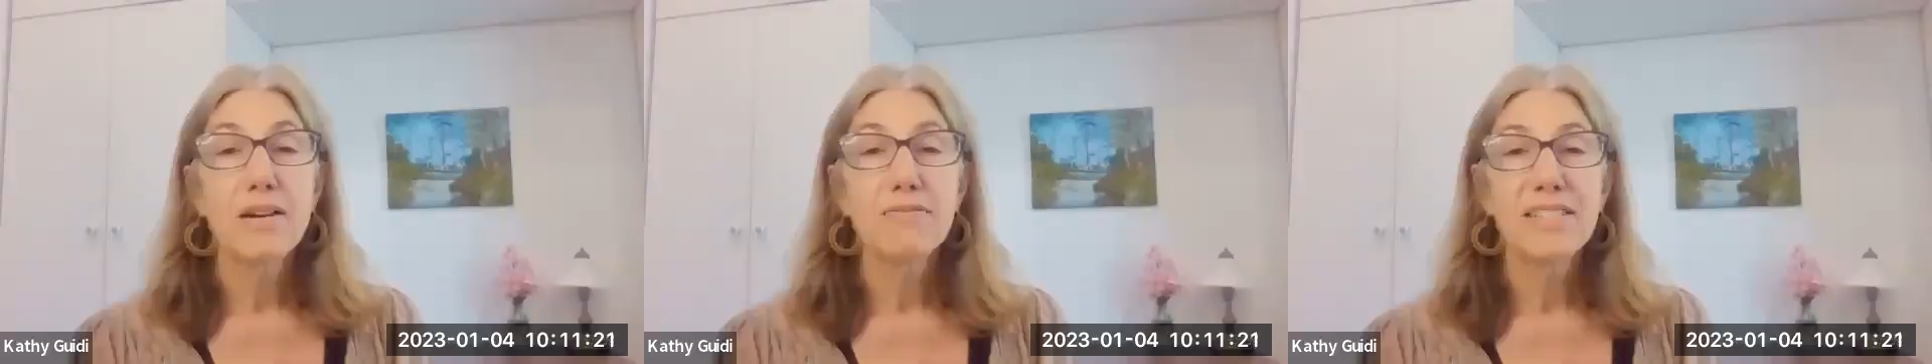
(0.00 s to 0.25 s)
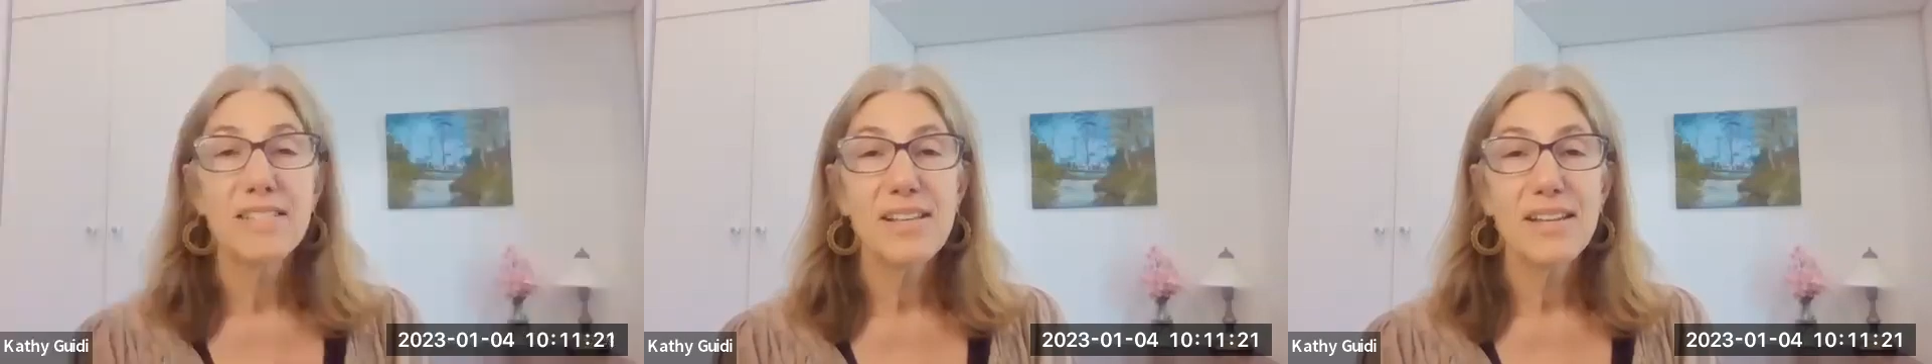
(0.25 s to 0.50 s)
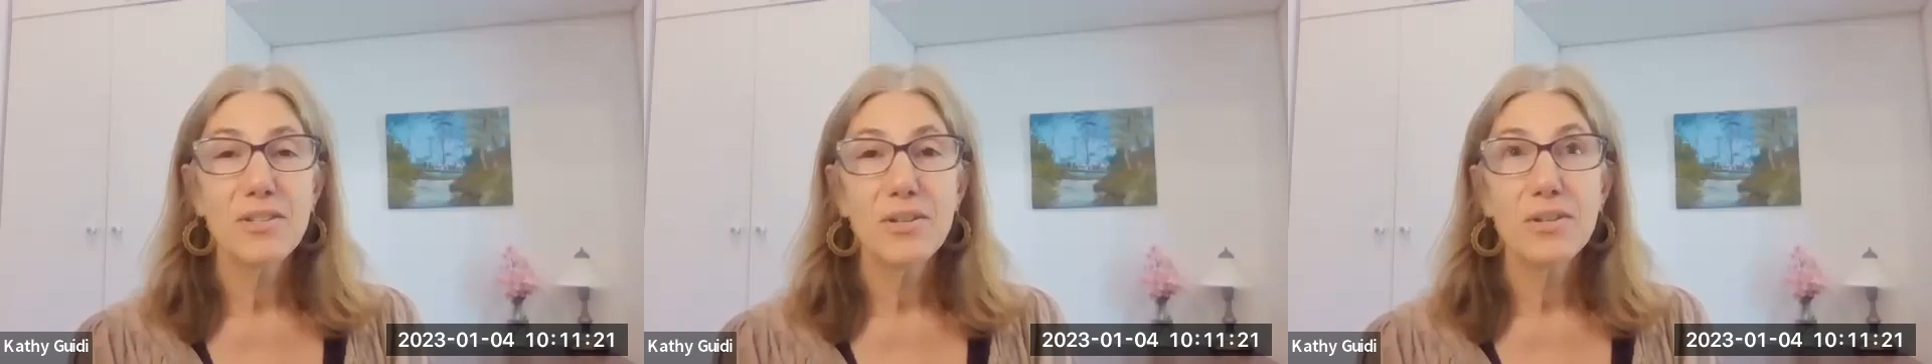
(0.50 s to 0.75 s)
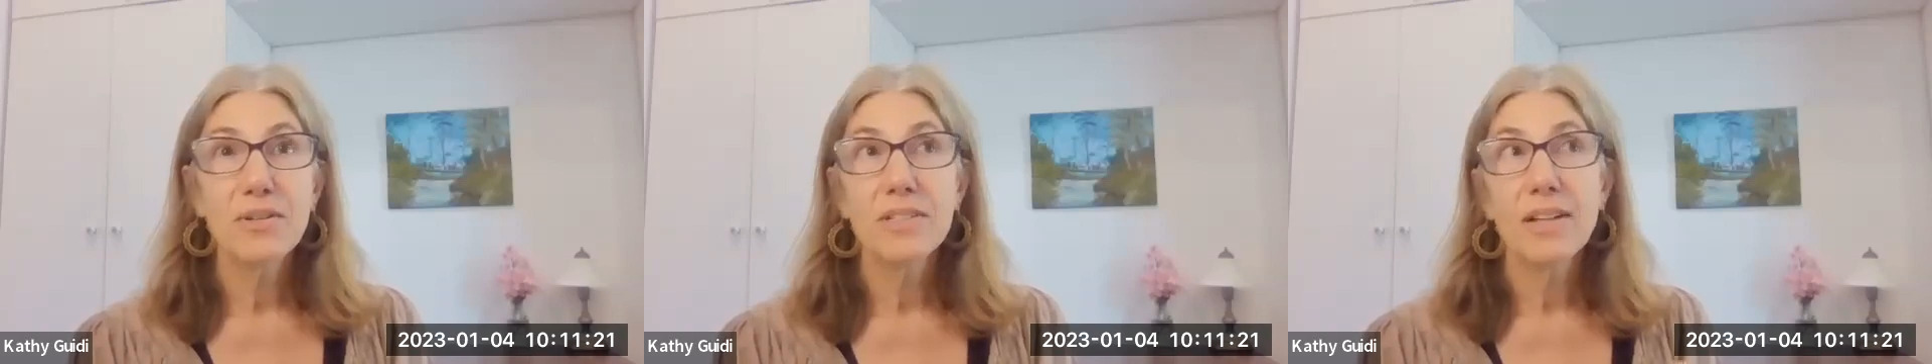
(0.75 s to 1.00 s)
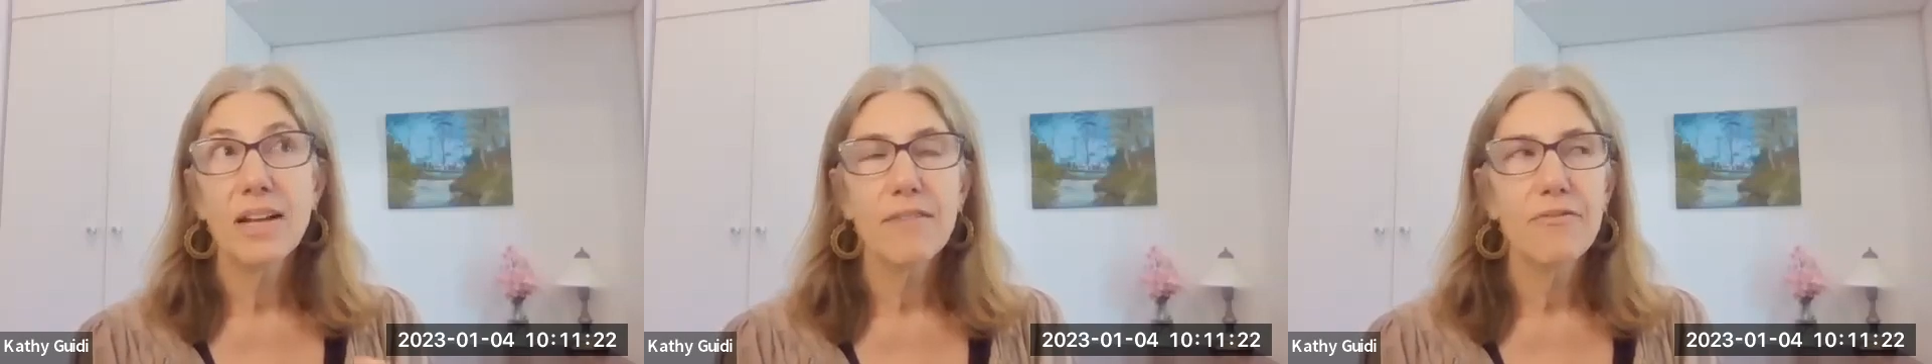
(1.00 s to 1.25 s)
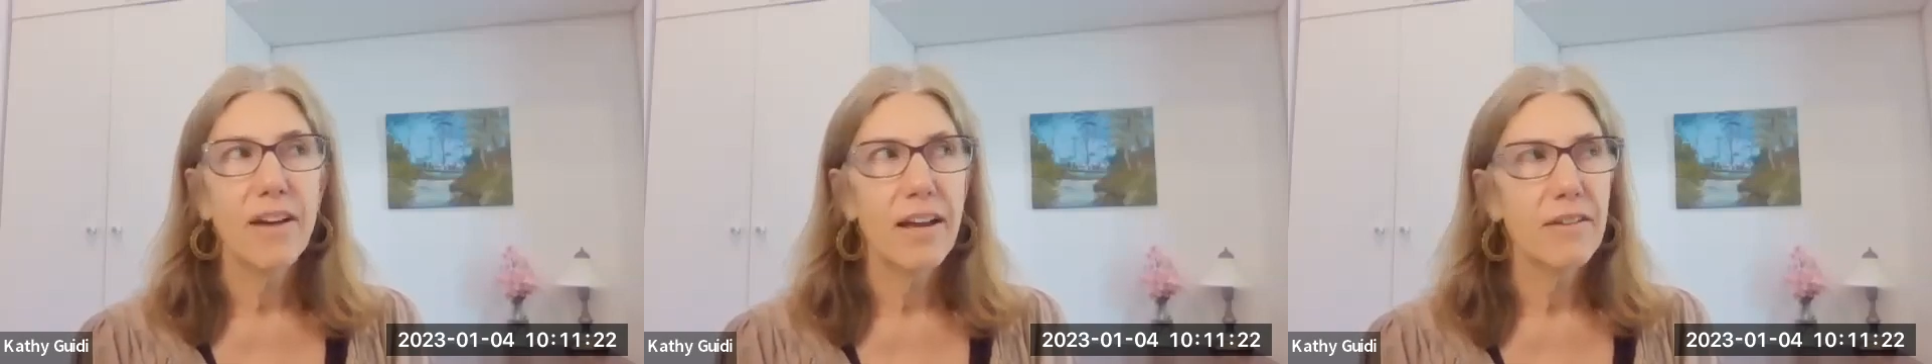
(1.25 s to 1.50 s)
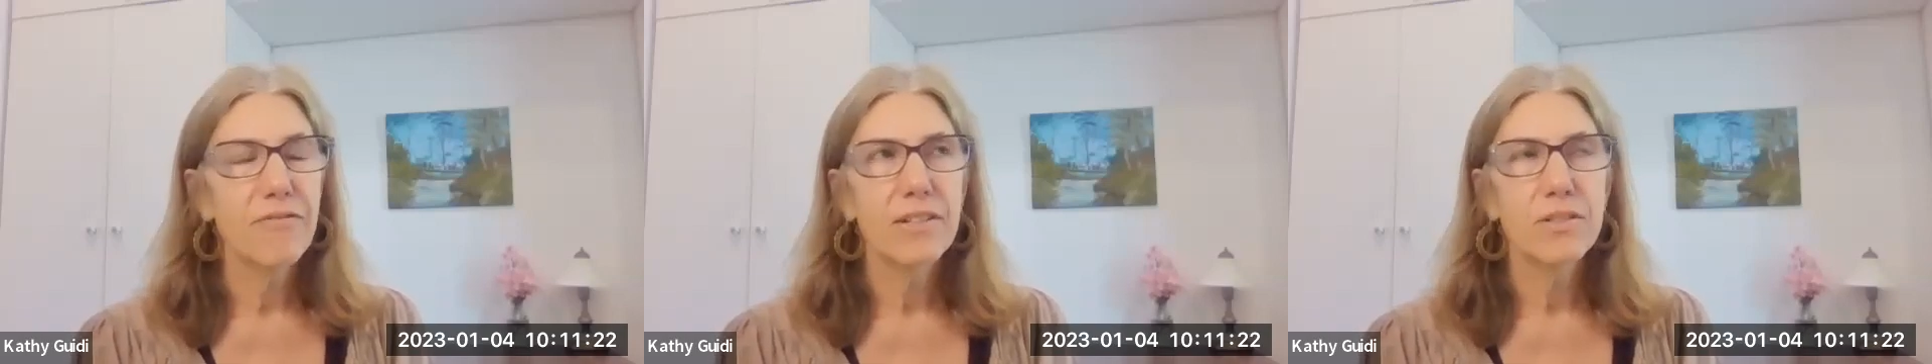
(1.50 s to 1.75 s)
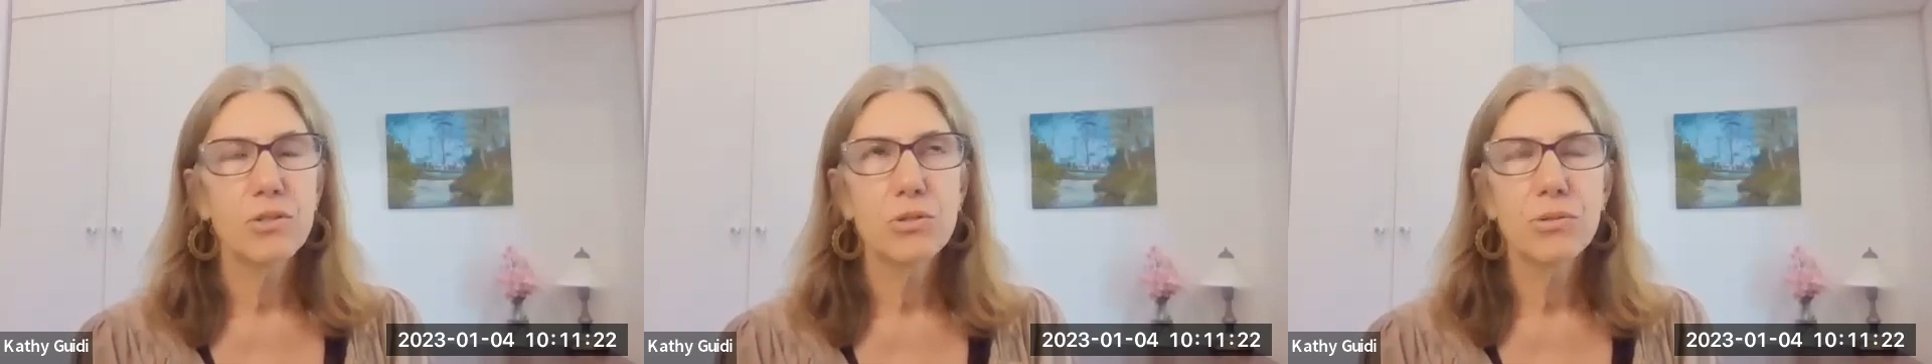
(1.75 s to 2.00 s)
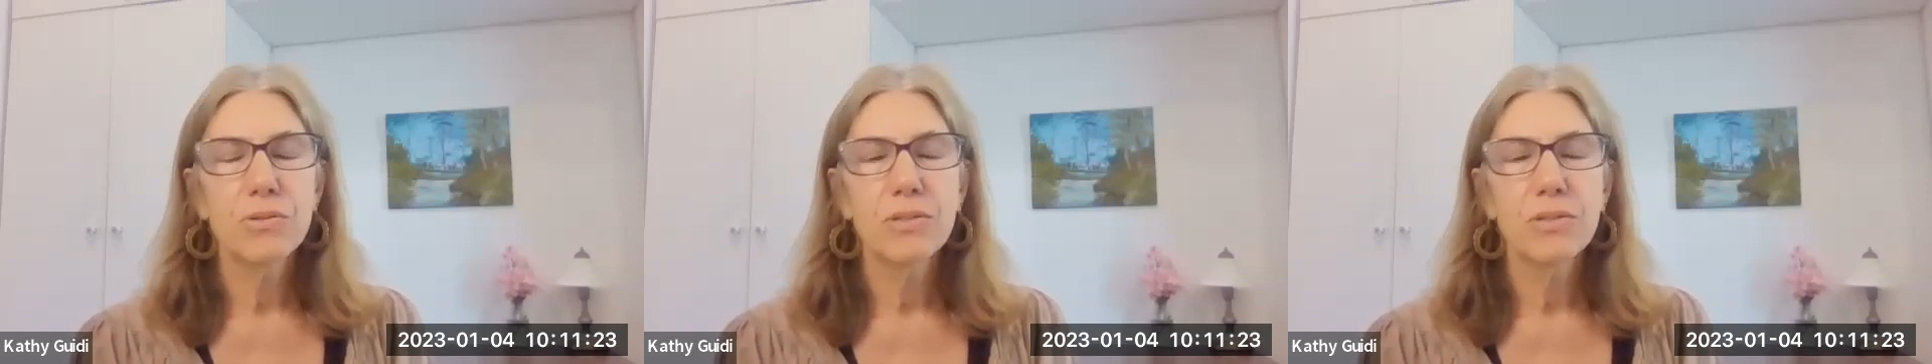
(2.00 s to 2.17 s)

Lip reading: often say too, and I found it true,